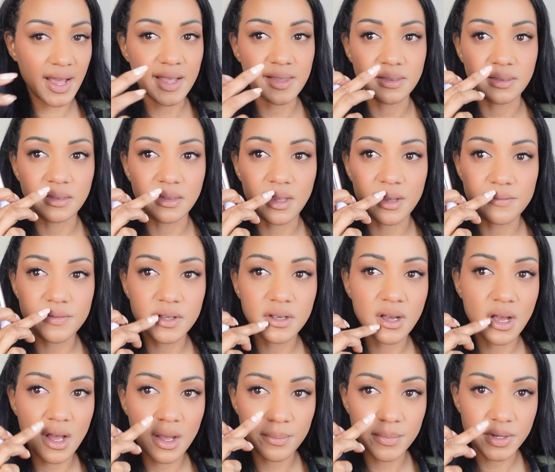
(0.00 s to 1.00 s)
I love the
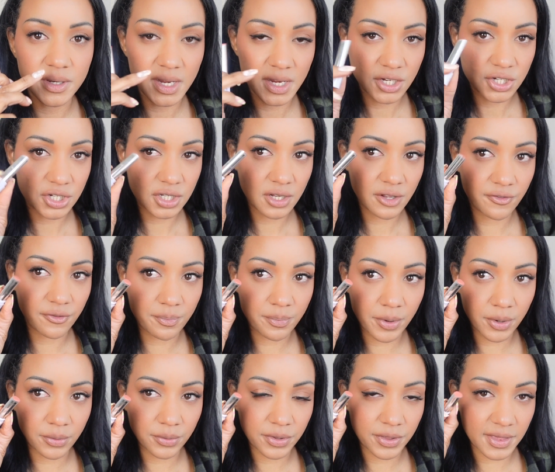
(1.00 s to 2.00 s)
combination of
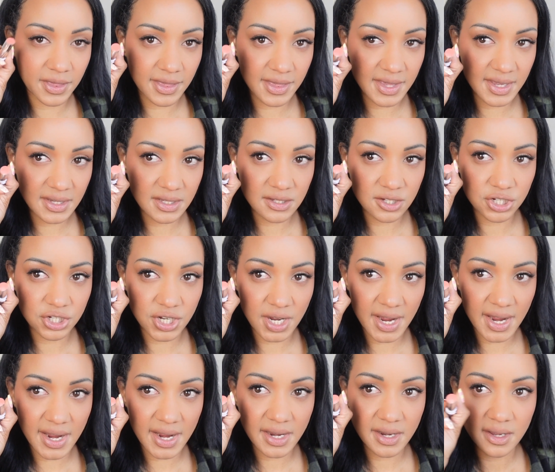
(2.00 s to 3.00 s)
both this
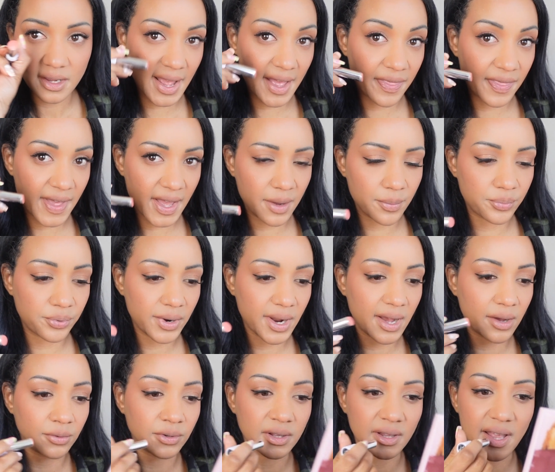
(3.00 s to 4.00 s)
shade and that
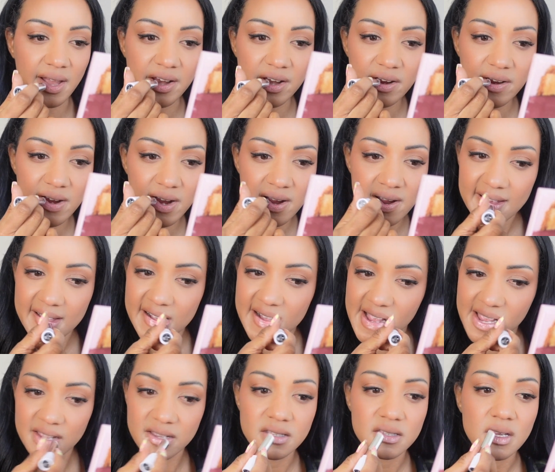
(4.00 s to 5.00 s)
brown liner.
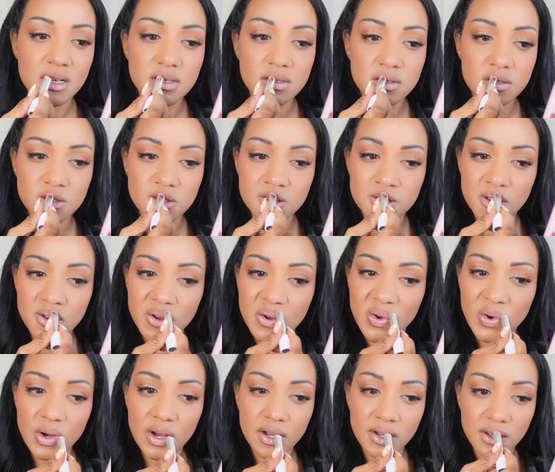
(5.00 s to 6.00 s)
It is
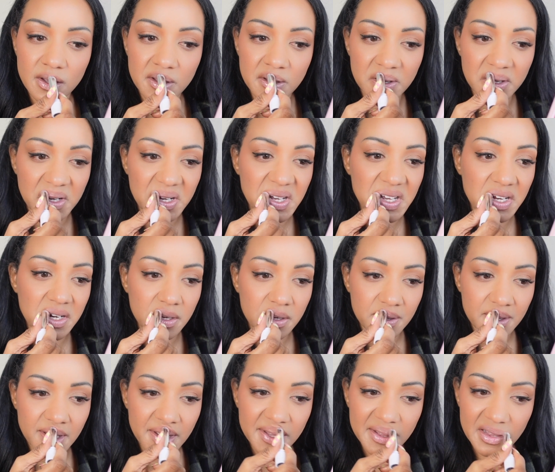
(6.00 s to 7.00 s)
so good.
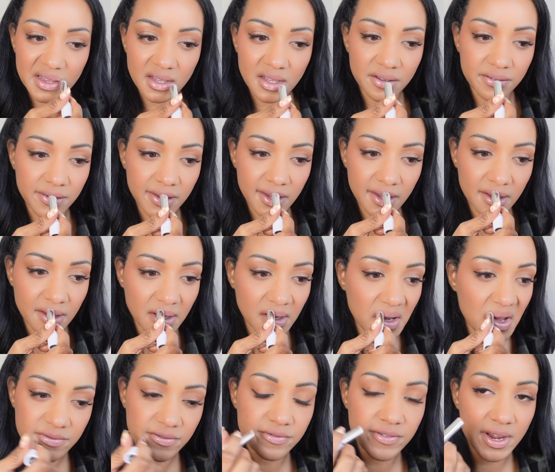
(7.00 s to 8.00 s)
I love it.
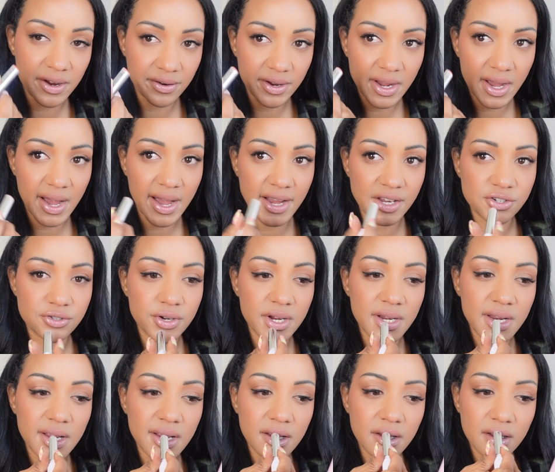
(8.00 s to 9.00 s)
Very
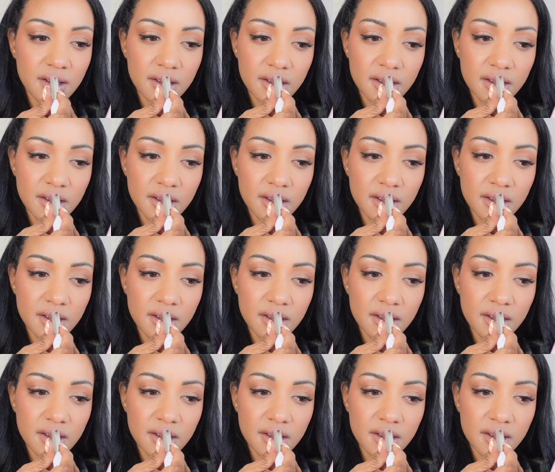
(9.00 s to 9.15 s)
hydrating,